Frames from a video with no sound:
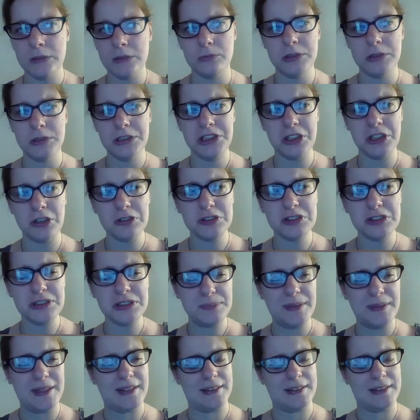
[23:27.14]
which
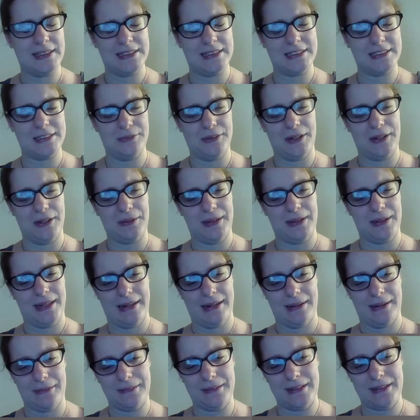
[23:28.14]
ultimately is a very
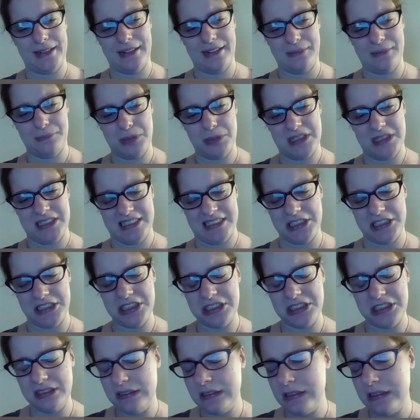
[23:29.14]
arrogant
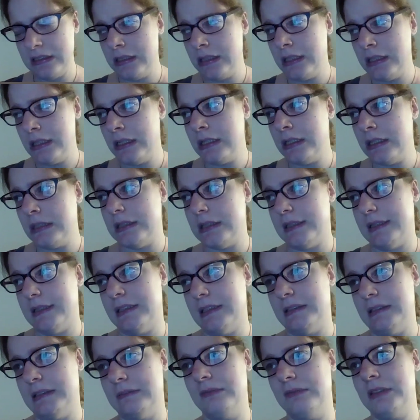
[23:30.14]
position,
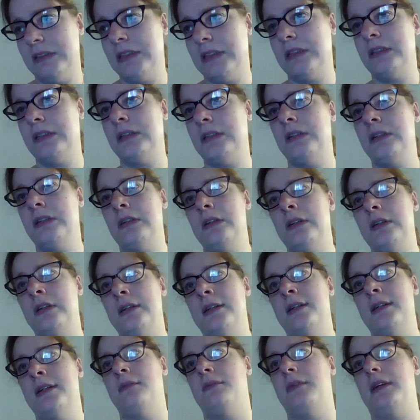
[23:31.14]
um,
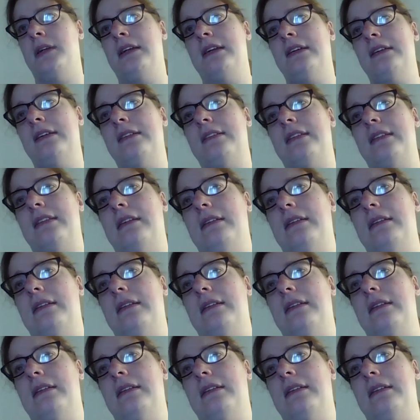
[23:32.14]
because